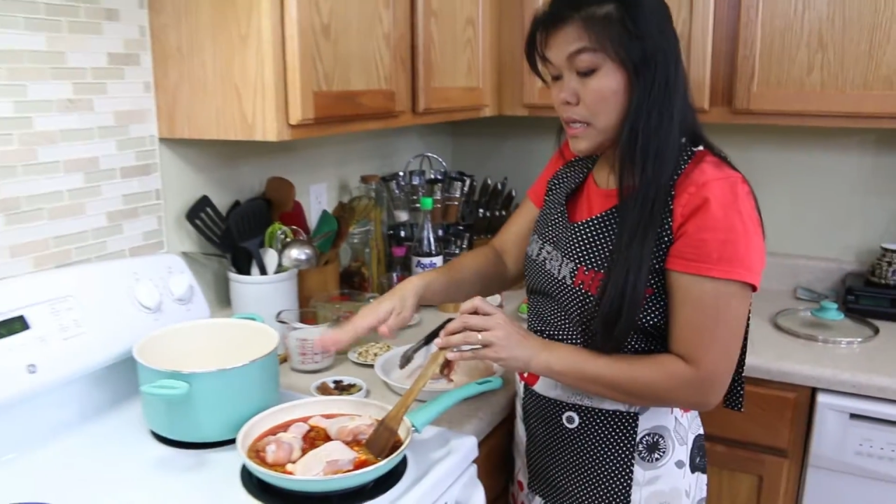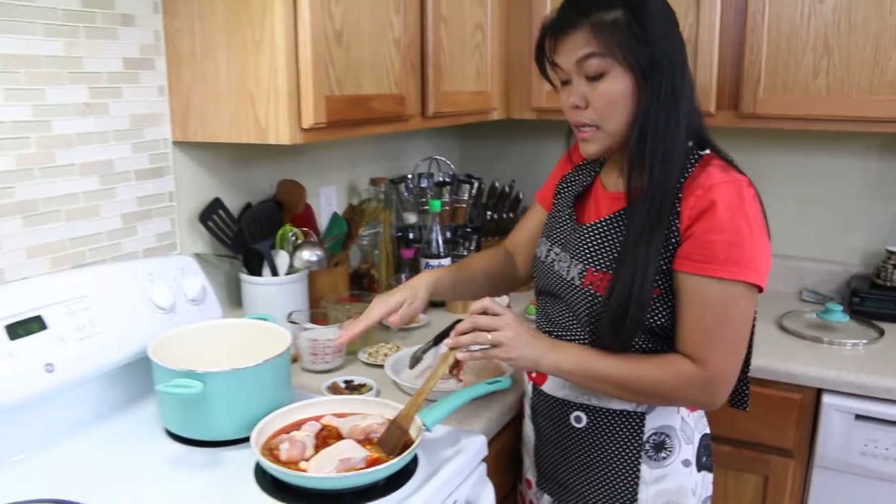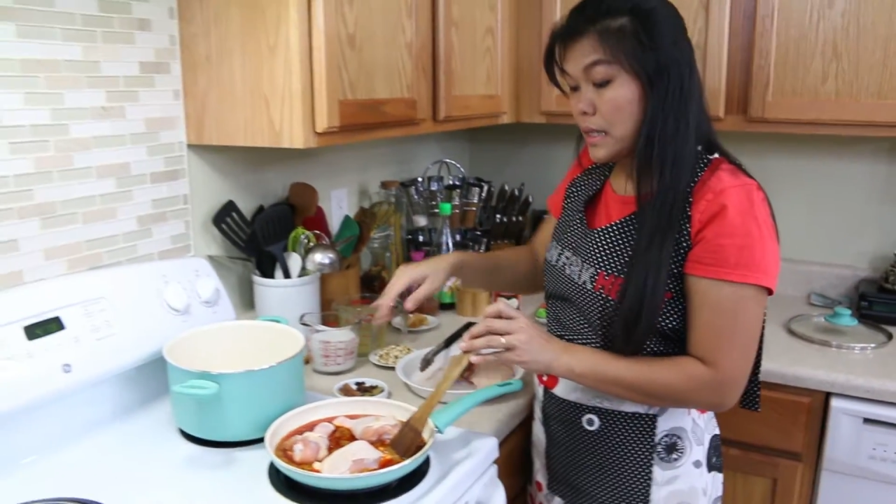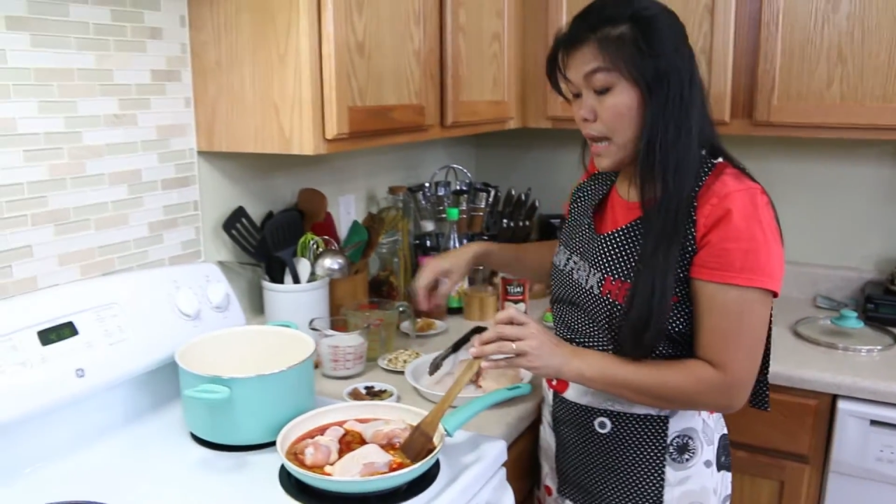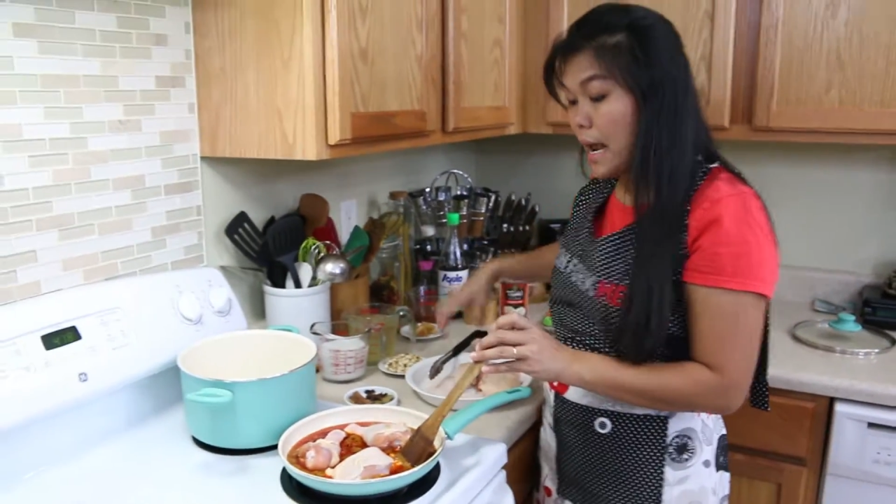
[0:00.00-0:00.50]
at
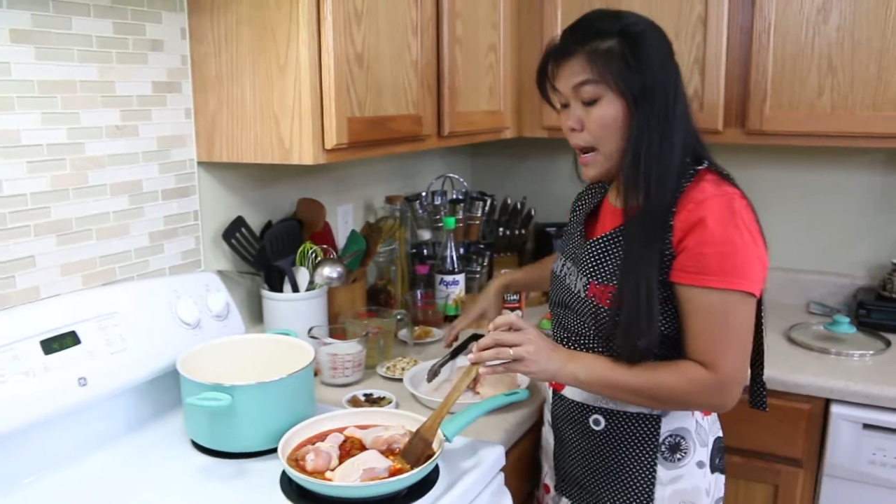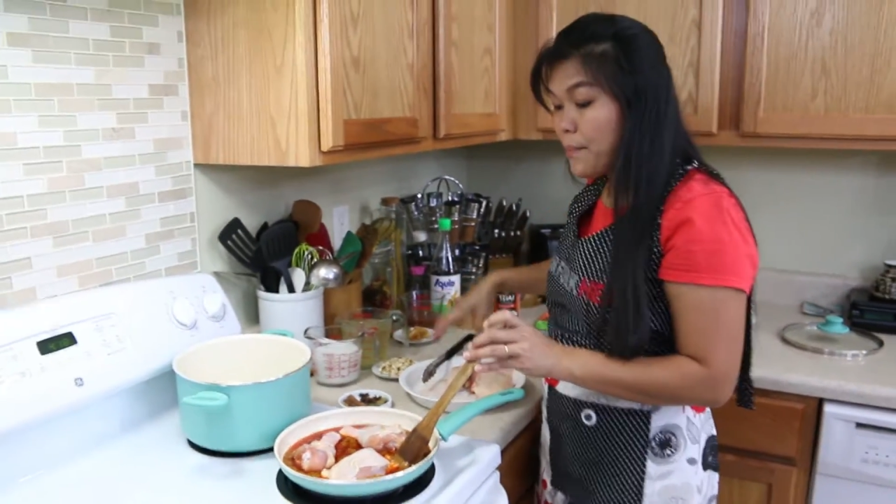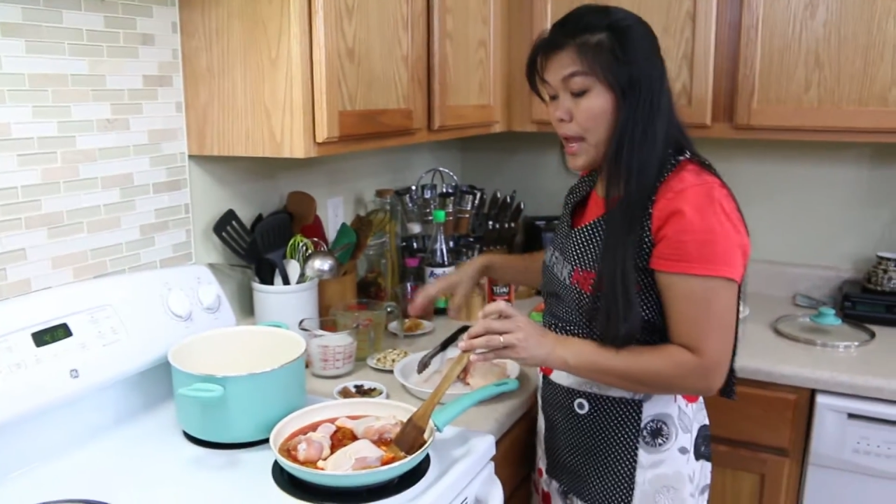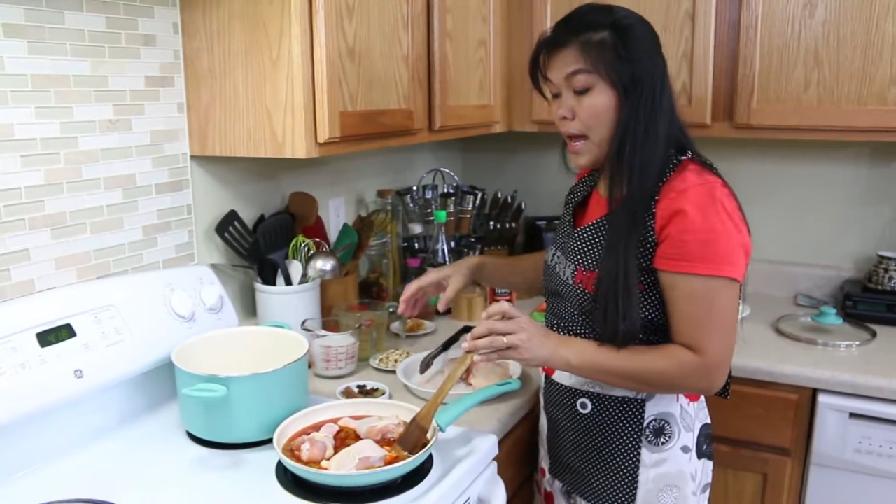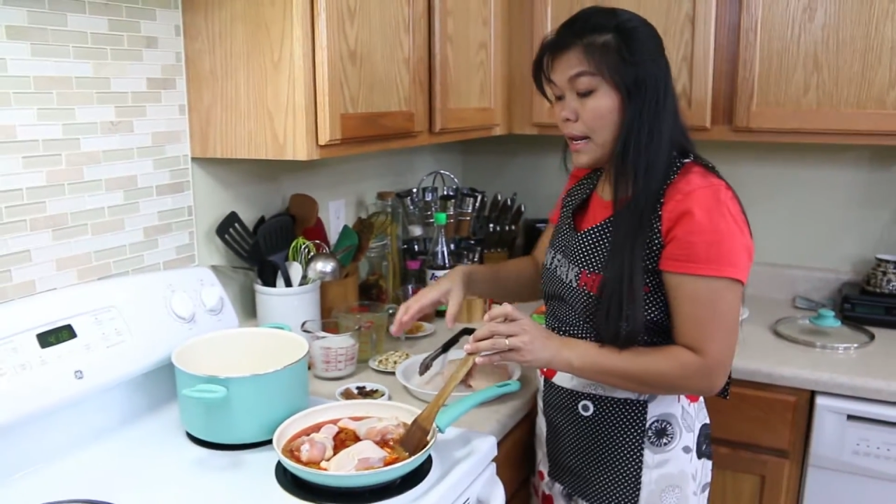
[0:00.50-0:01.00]
a
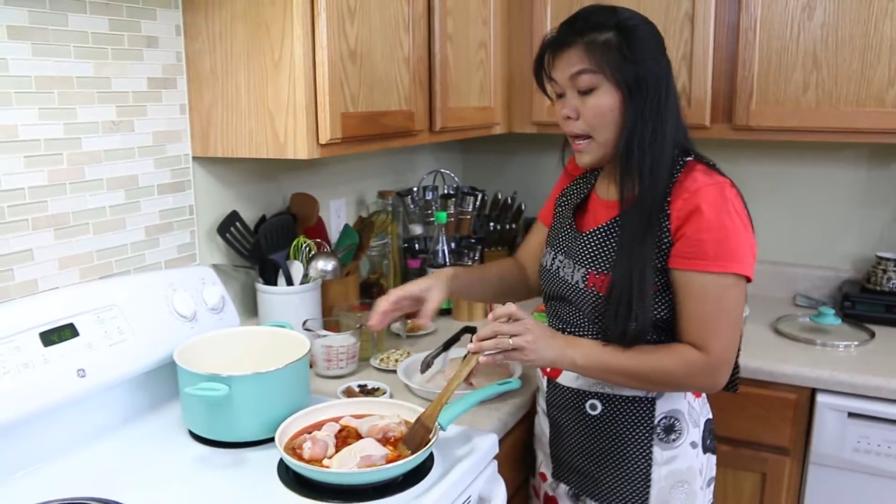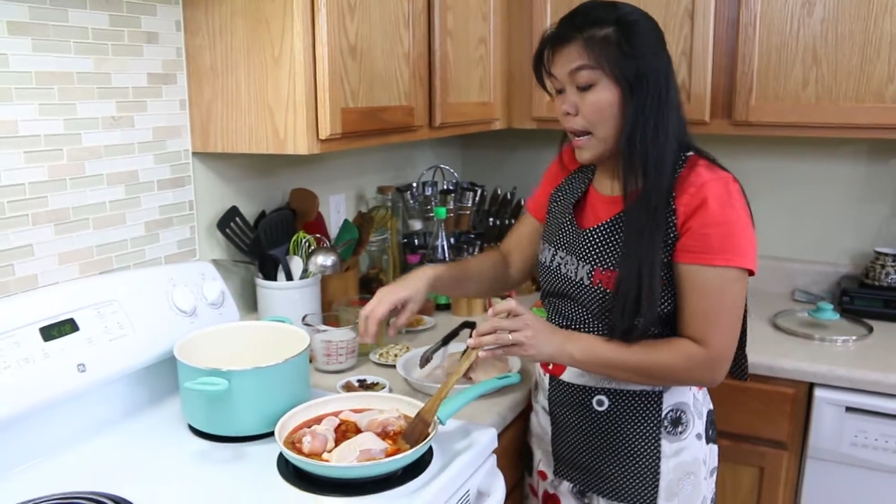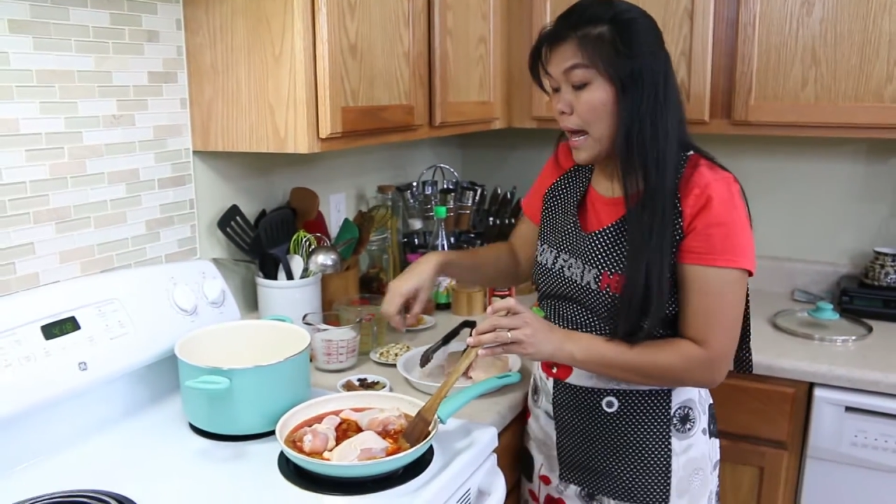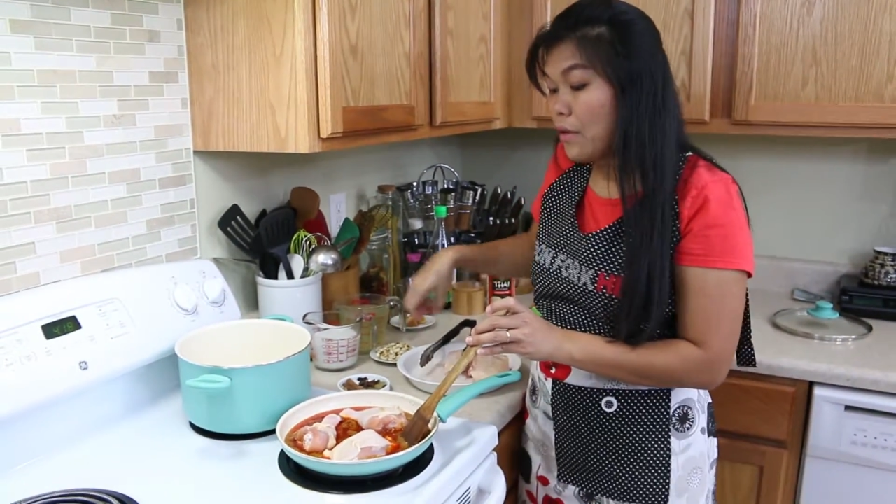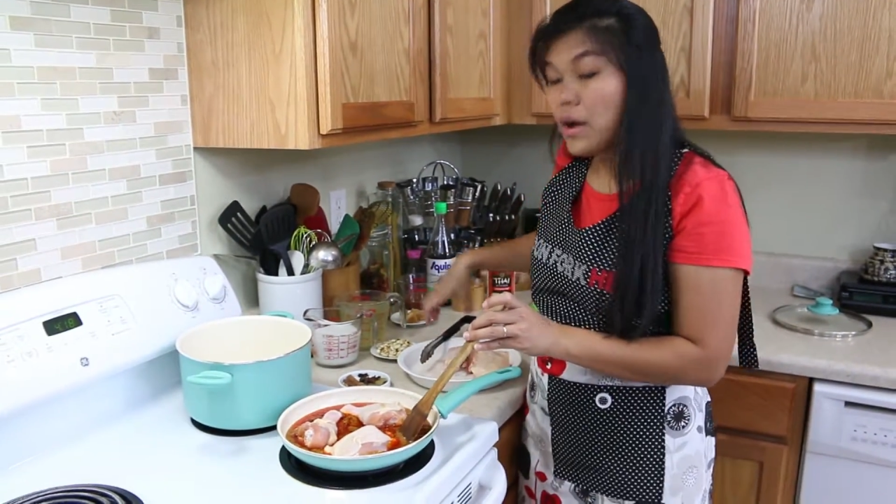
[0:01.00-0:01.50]
time and
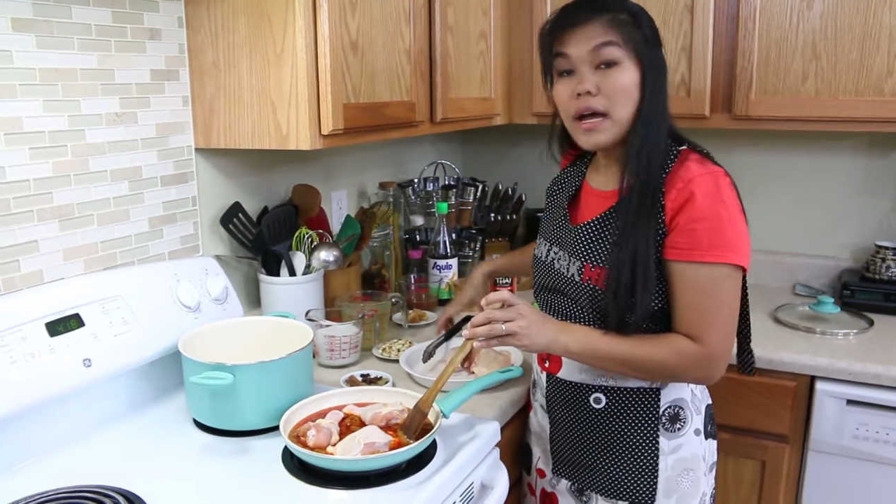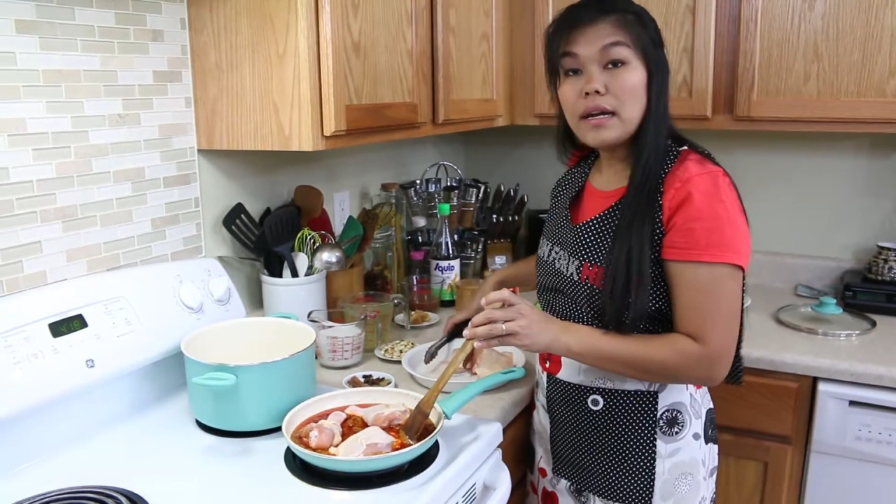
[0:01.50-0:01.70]
allow